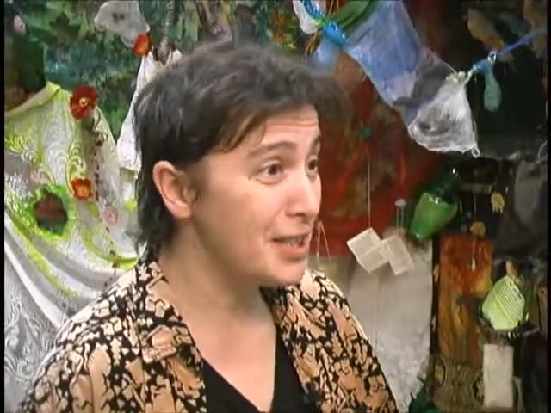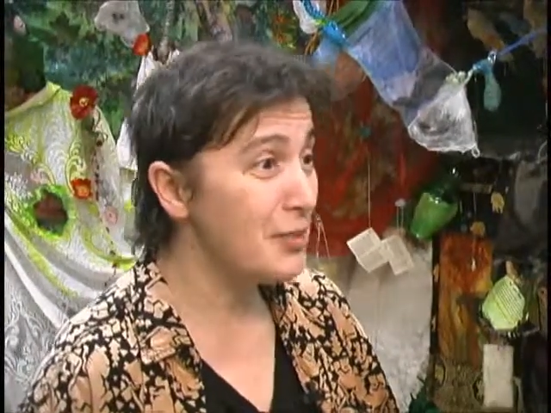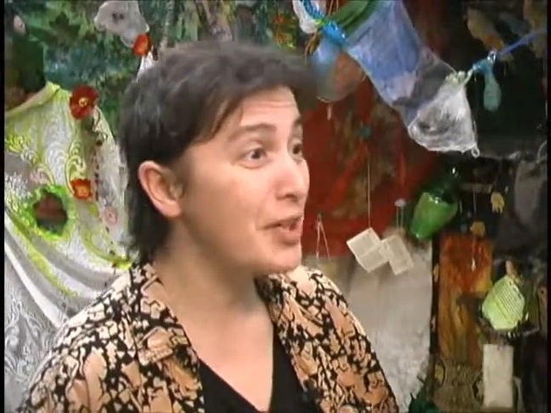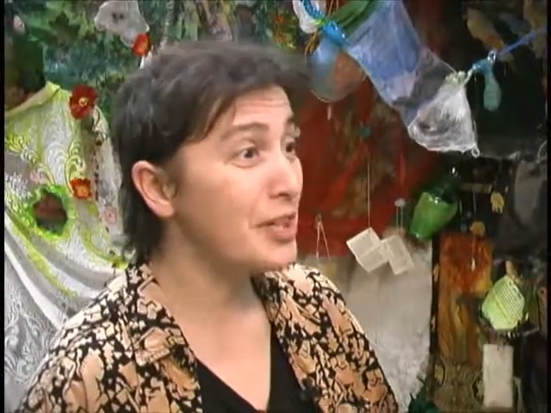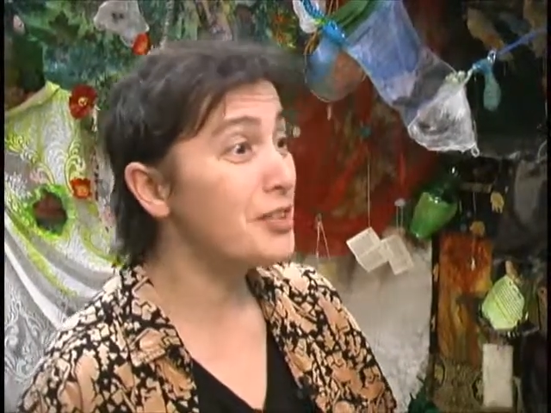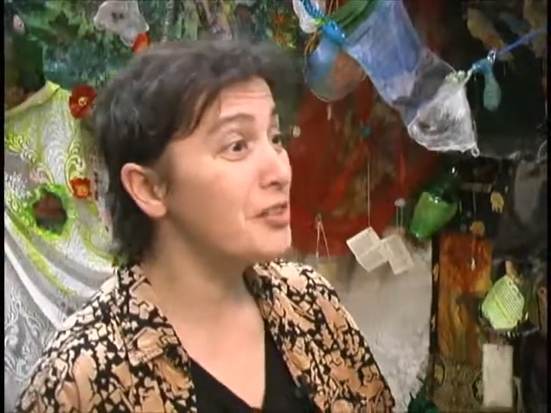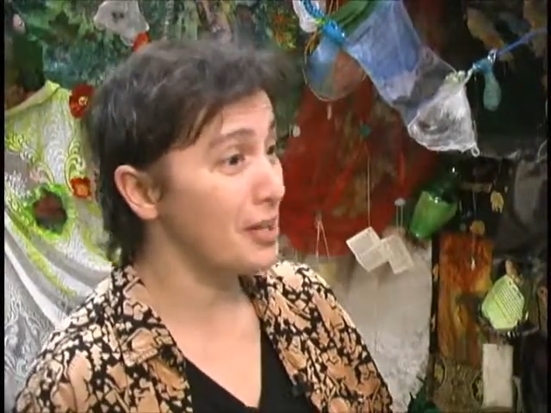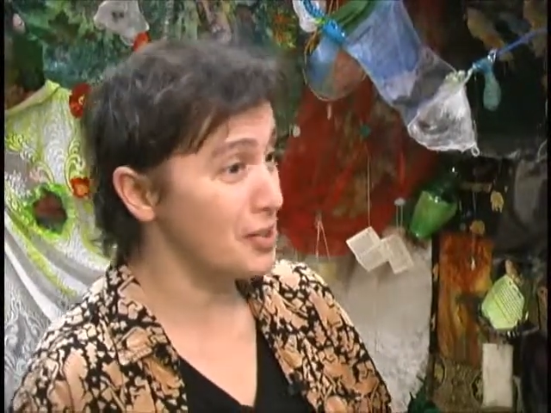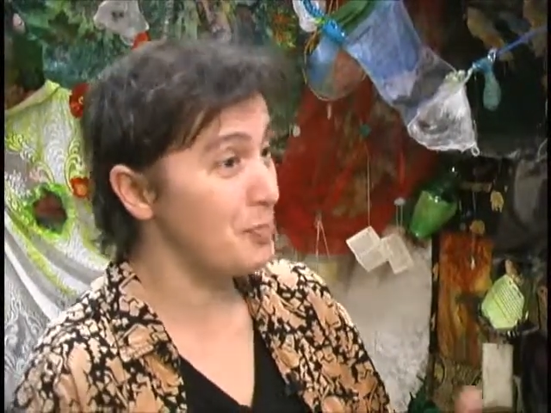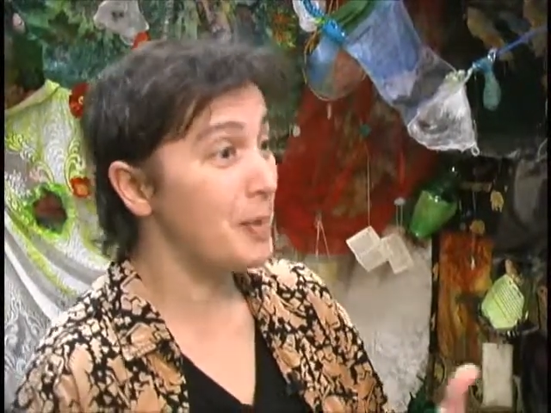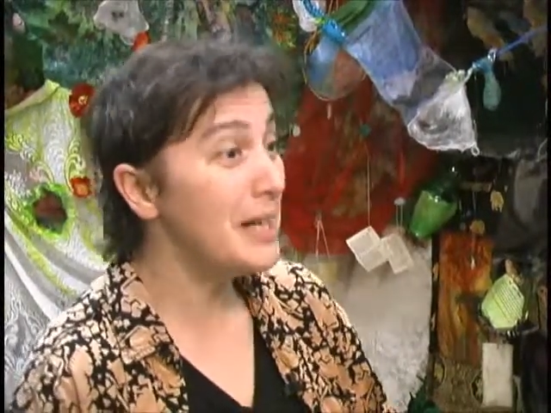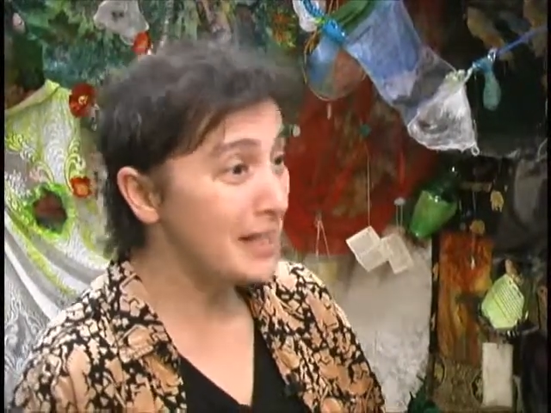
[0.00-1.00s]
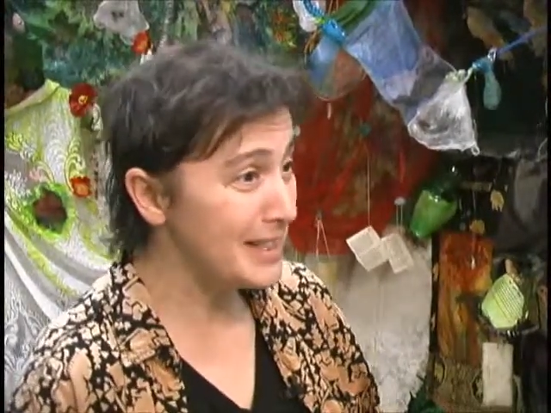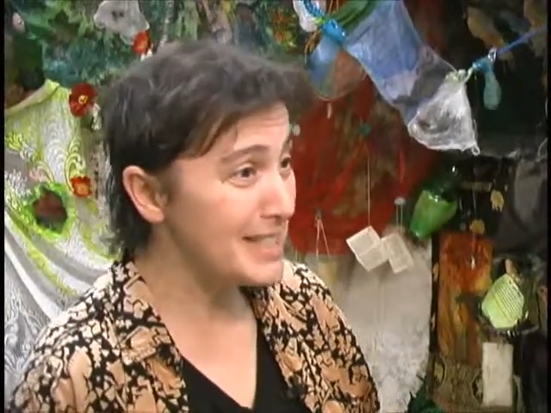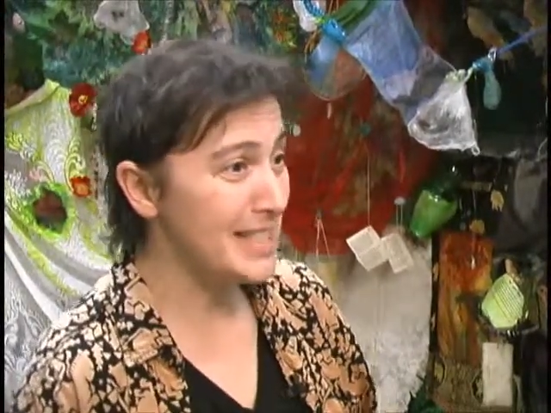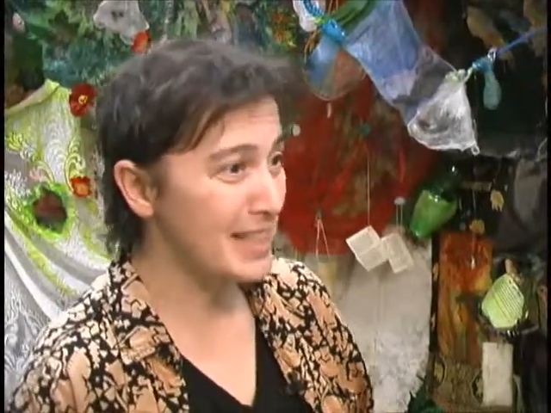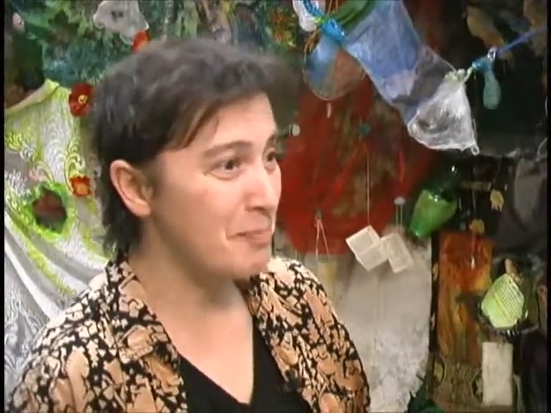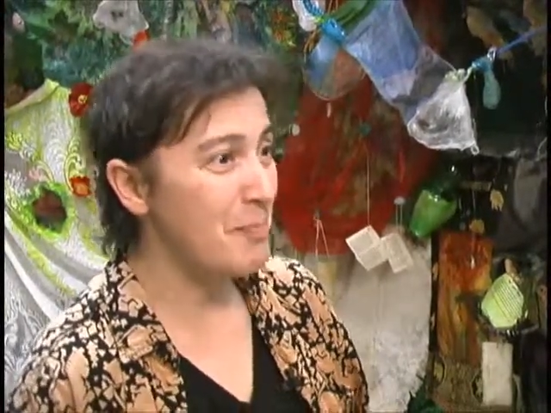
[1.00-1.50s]
You can crush bugs
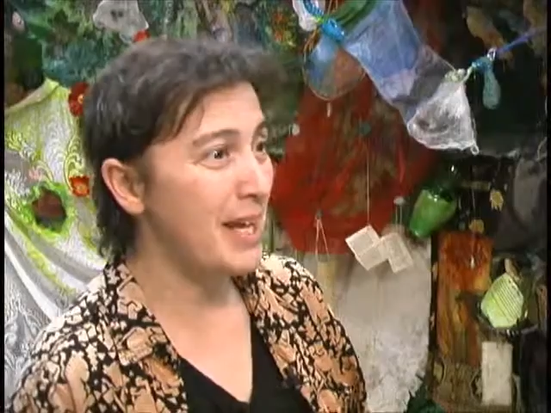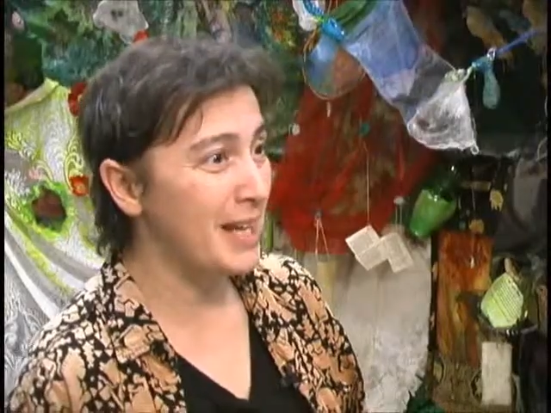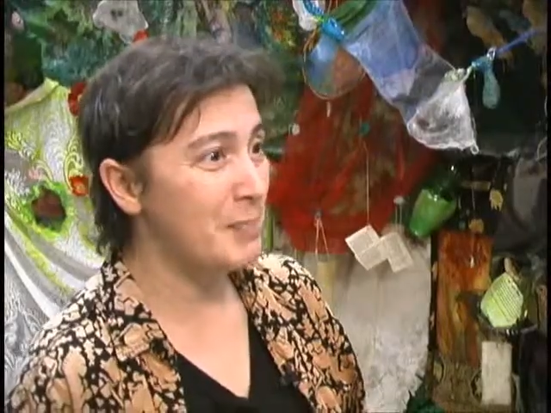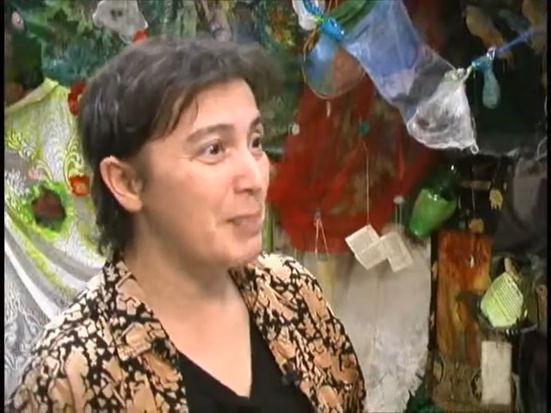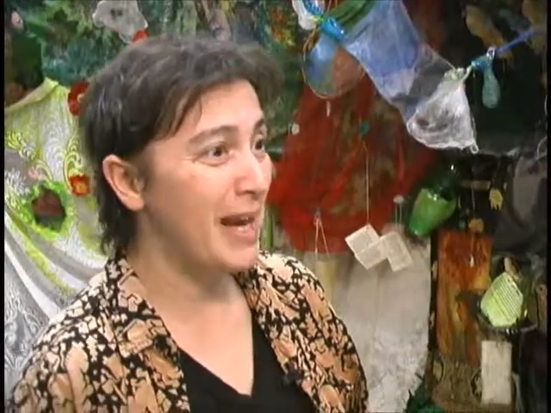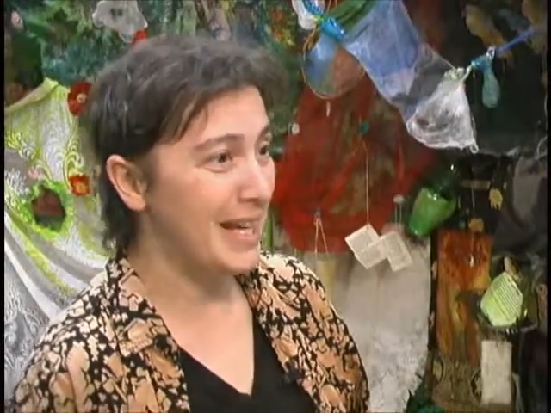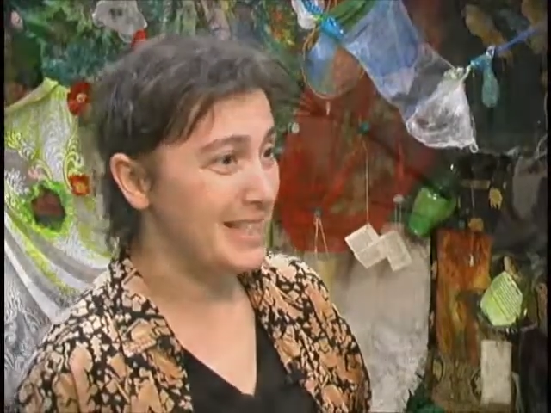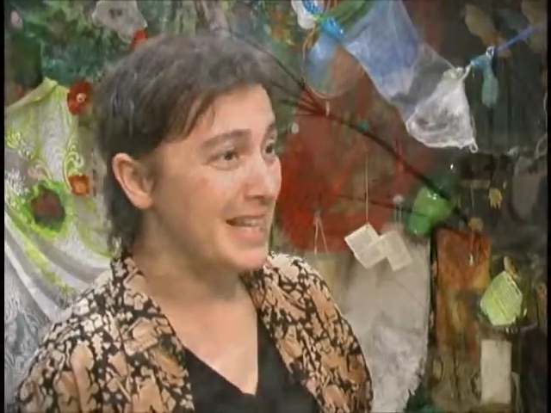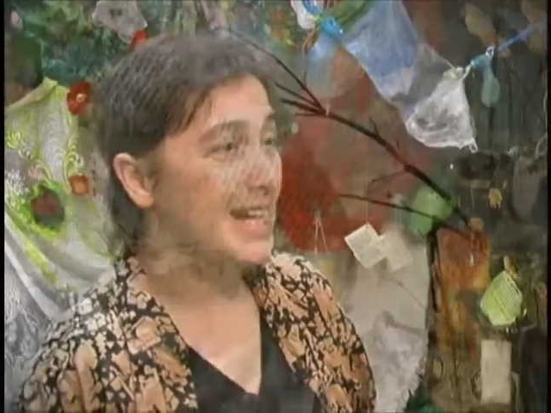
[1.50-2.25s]
and make paint.